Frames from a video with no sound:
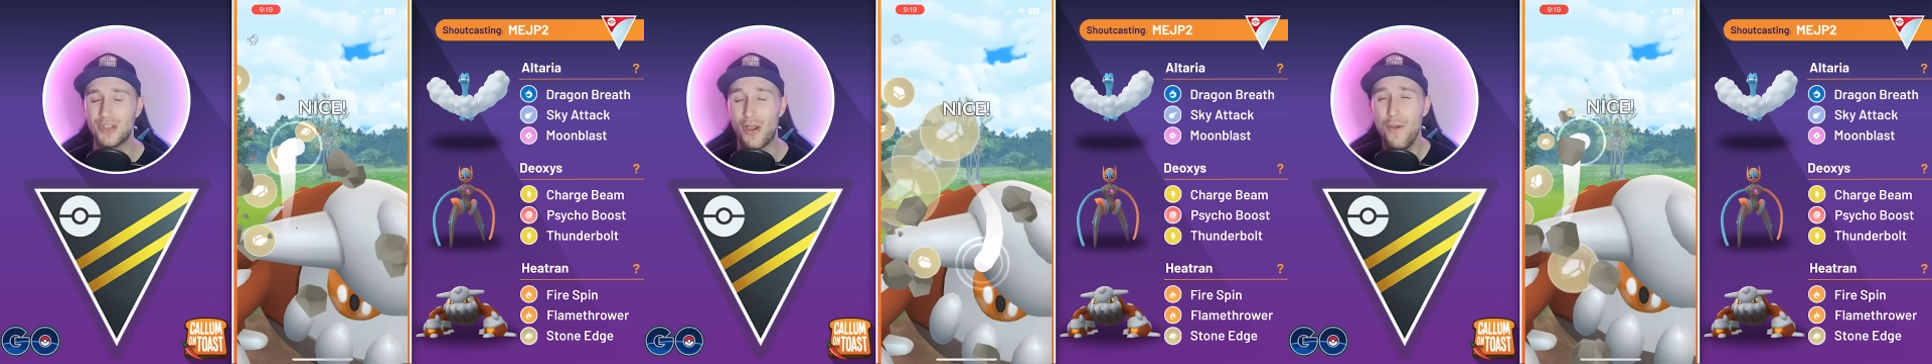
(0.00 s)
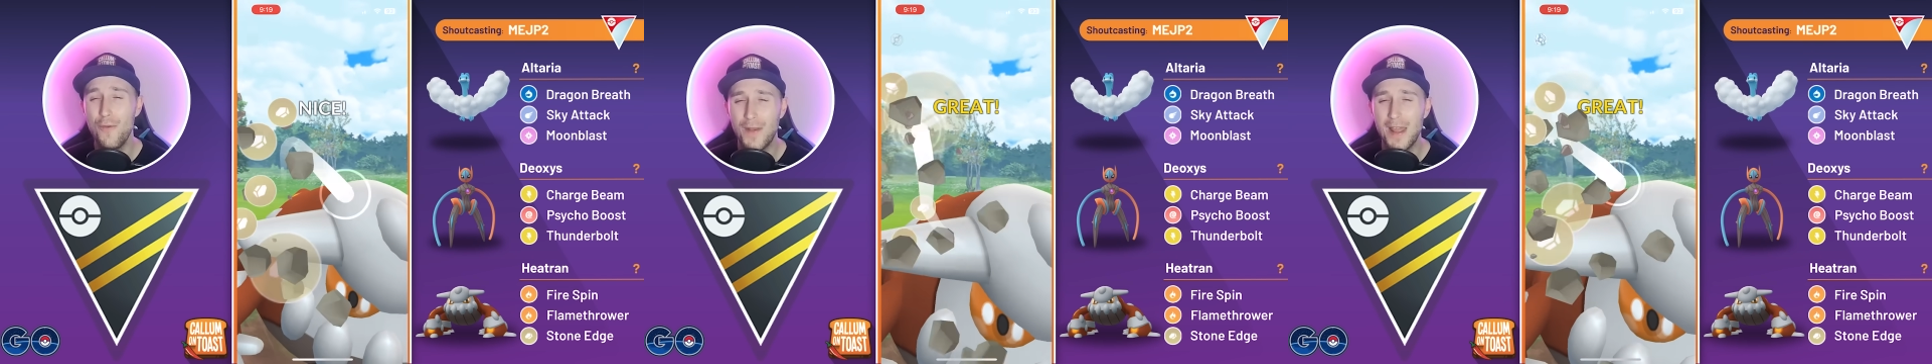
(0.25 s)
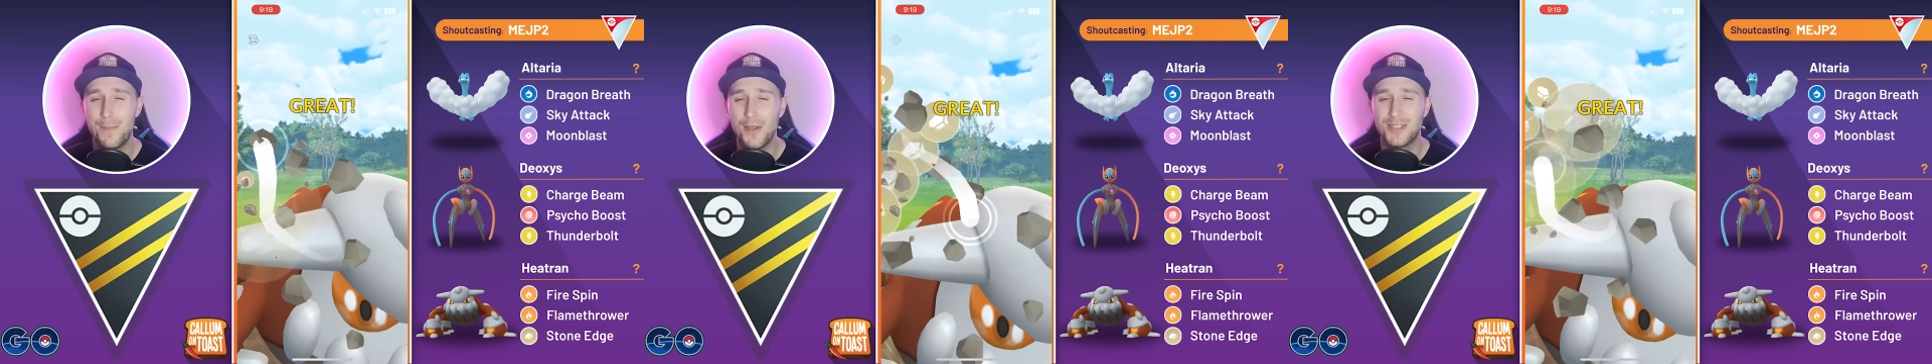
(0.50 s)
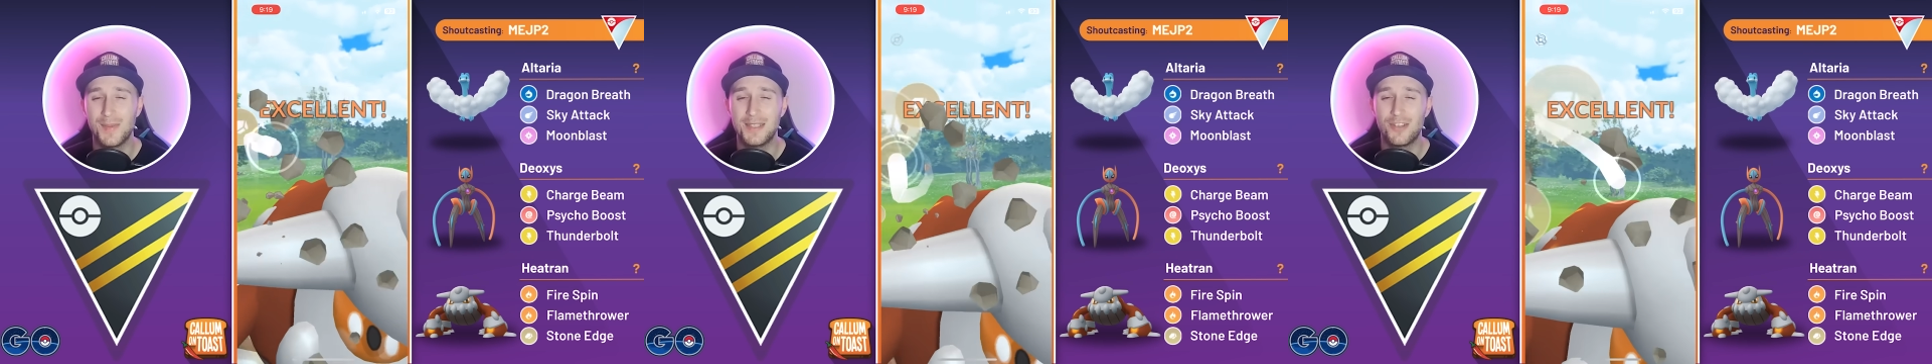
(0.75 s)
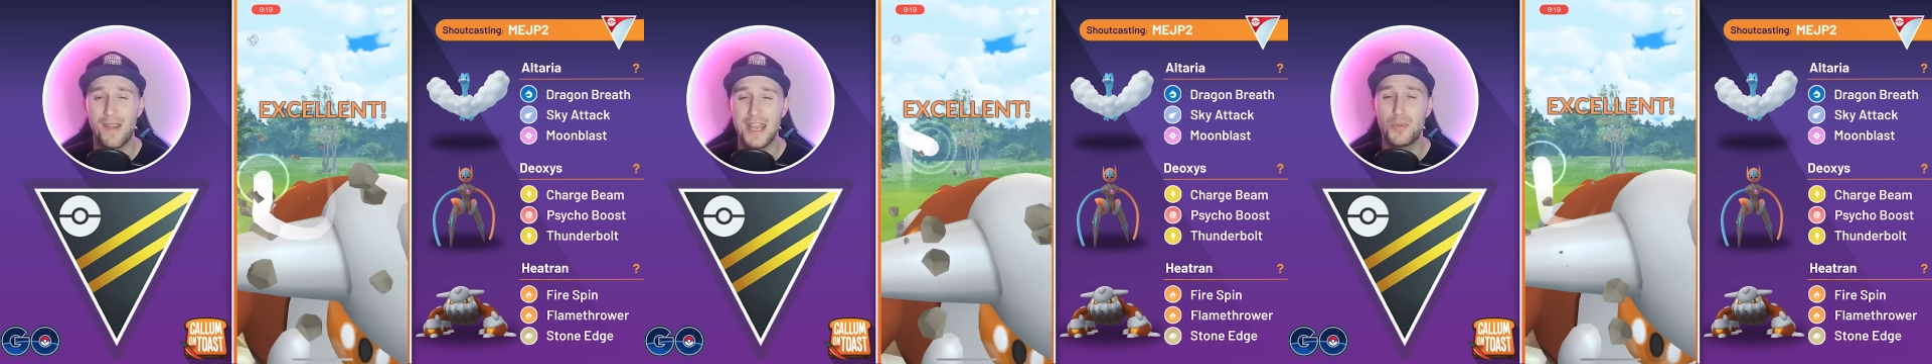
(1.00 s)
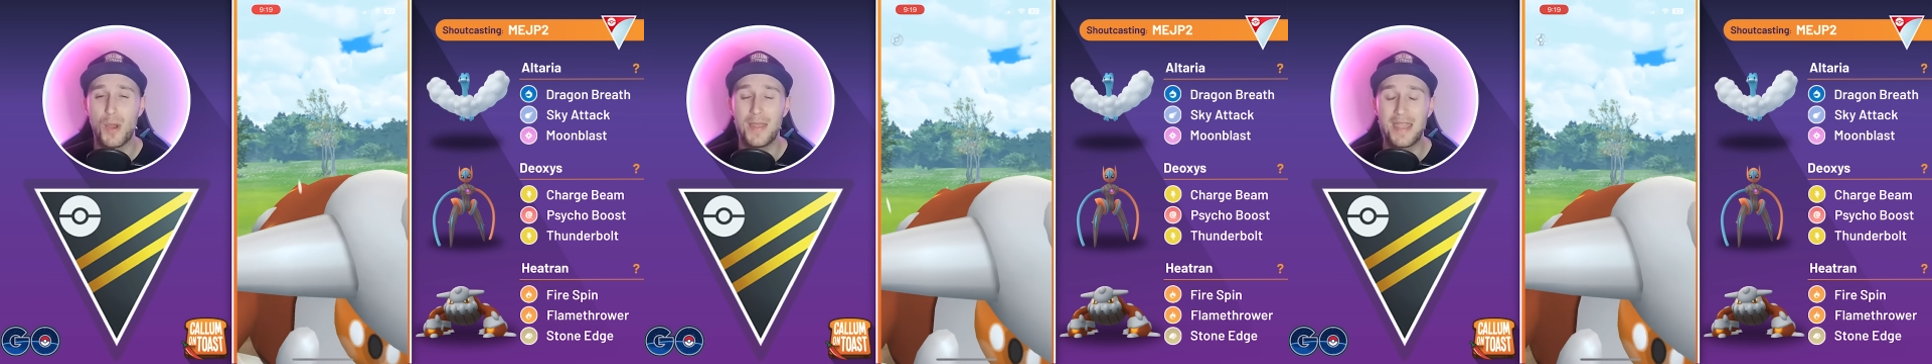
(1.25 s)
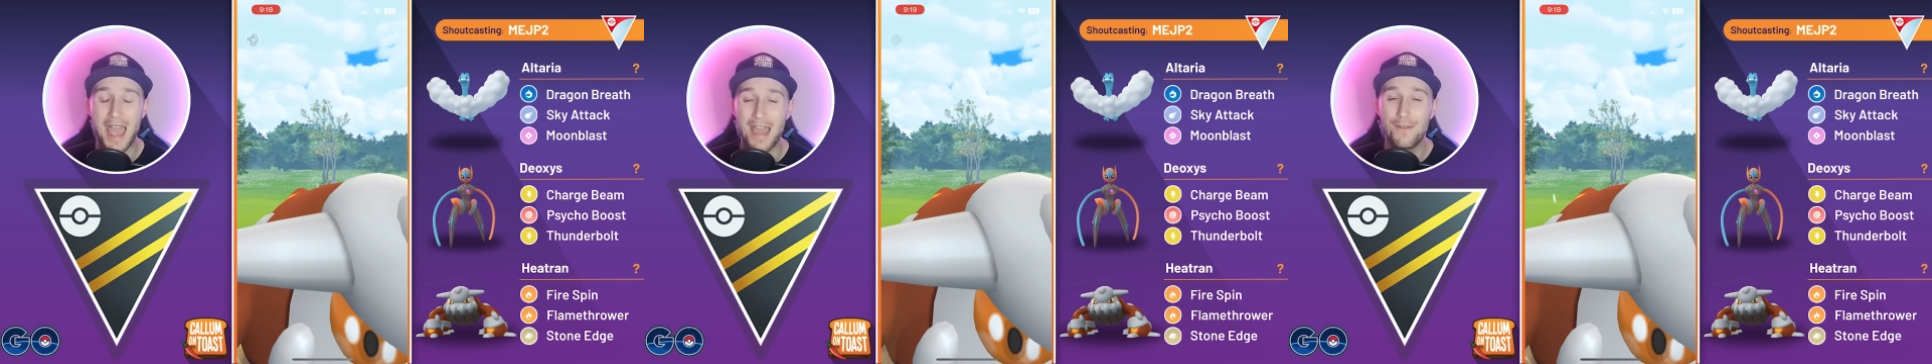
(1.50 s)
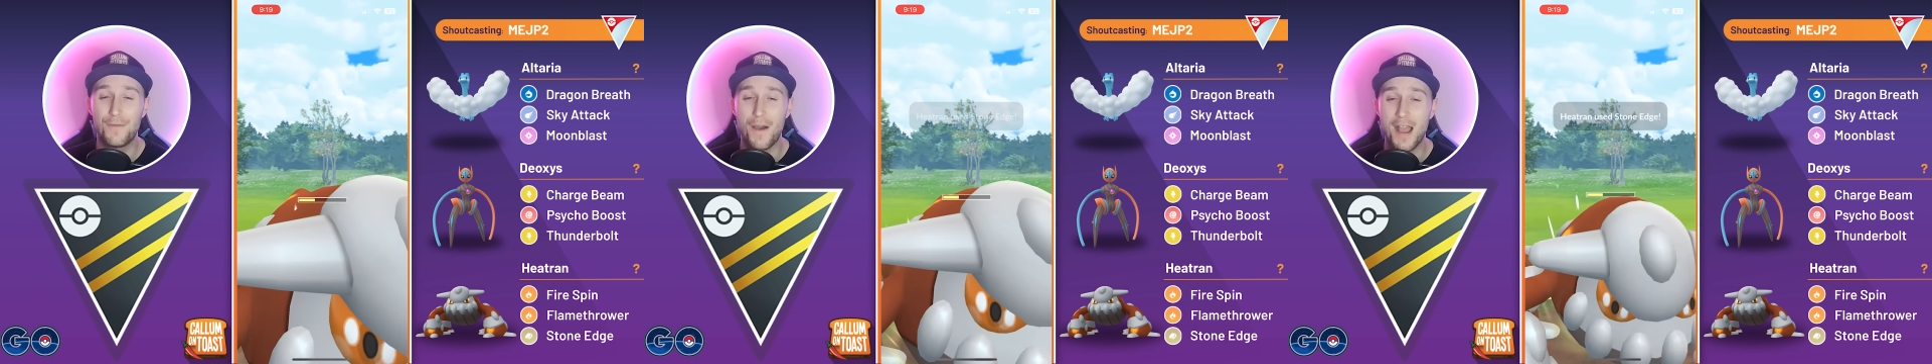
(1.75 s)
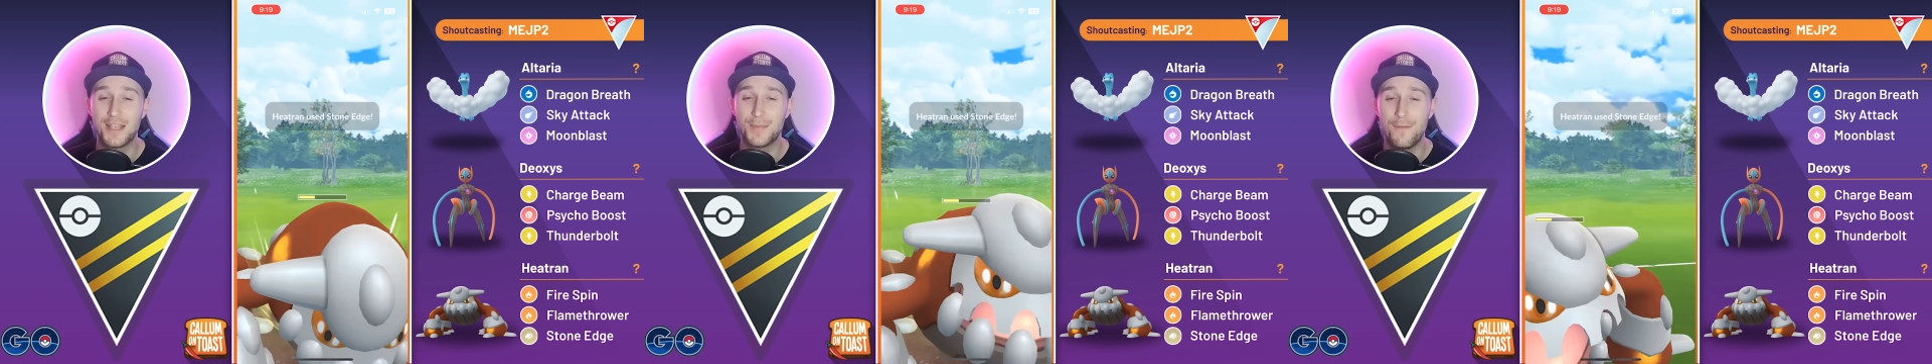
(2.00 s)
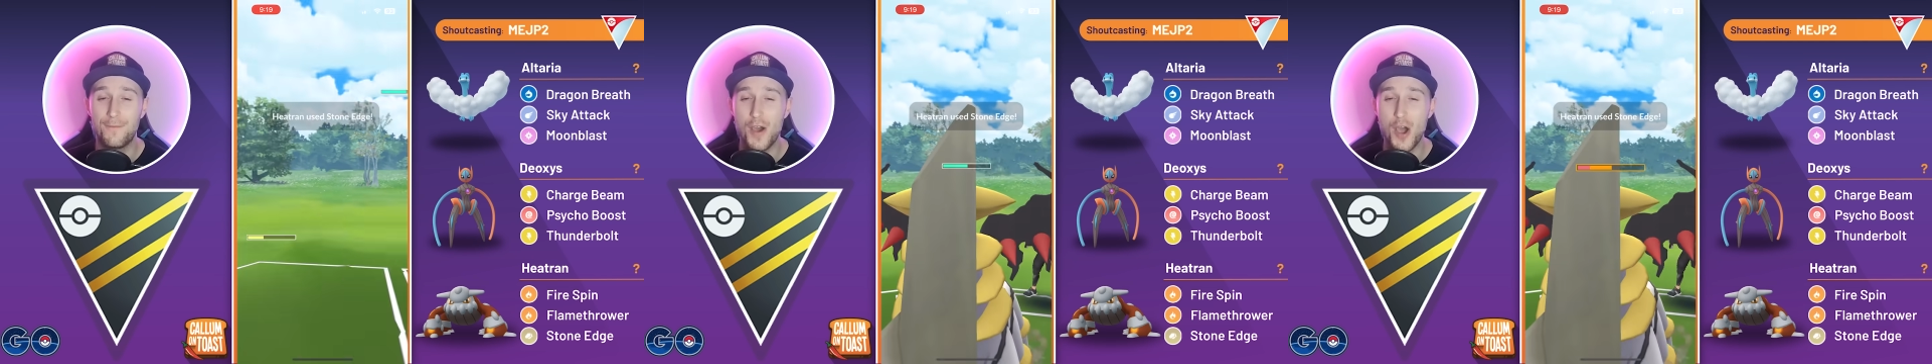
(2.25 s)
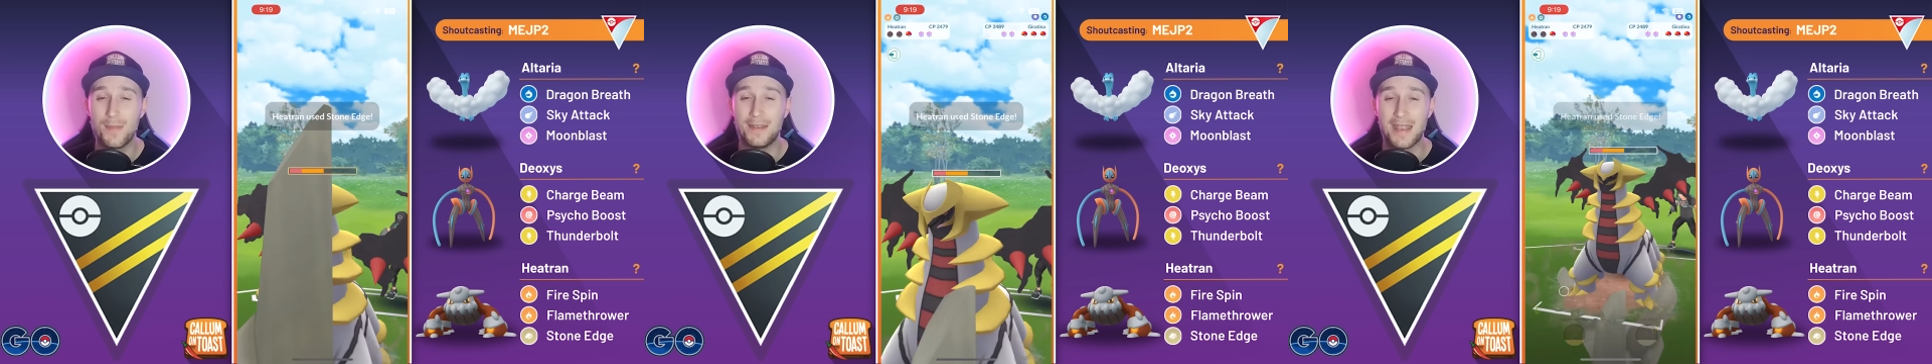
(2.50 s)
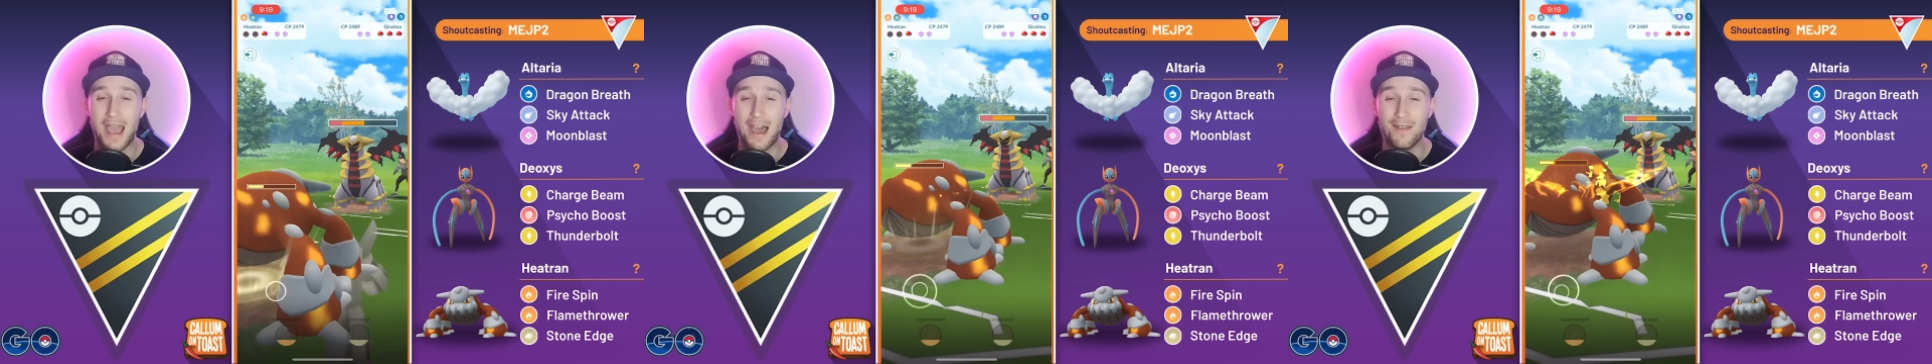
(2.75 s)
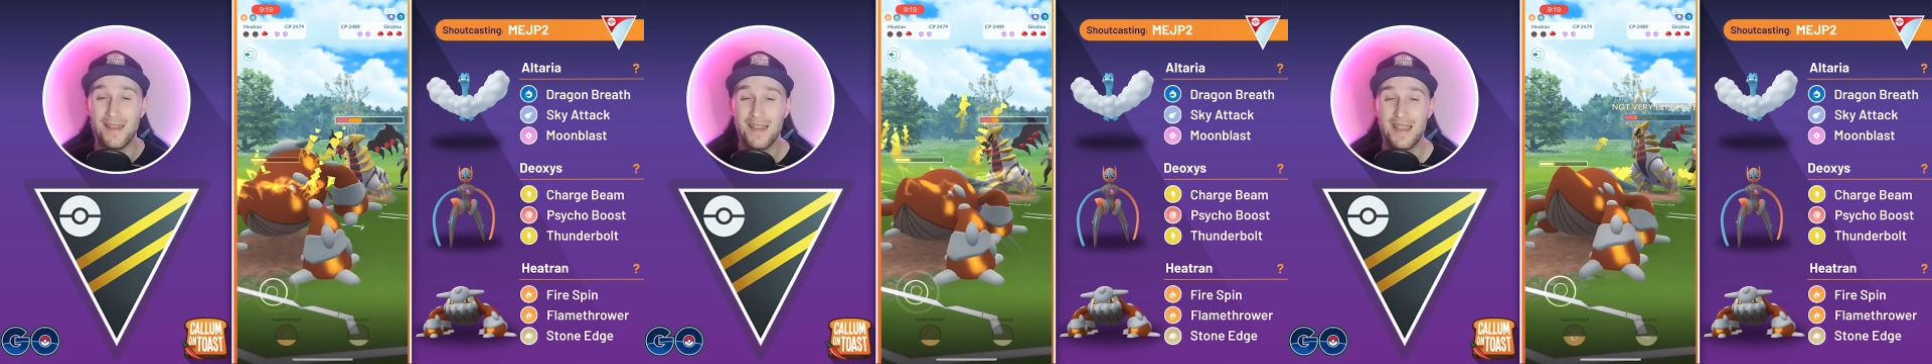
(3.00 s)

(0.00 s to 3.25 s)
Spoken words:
Hopefully it puts them into range where we can Fire Spin, farm them down,